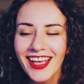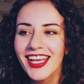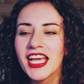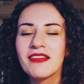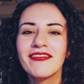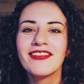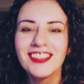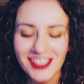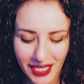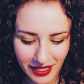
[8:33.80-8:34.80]

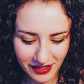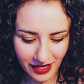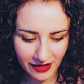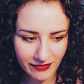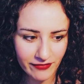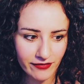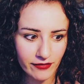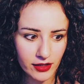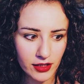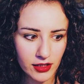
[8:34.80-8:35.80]
Invi in in
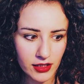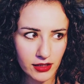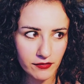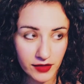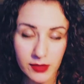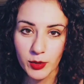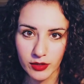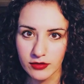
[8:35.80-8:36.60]
invisible,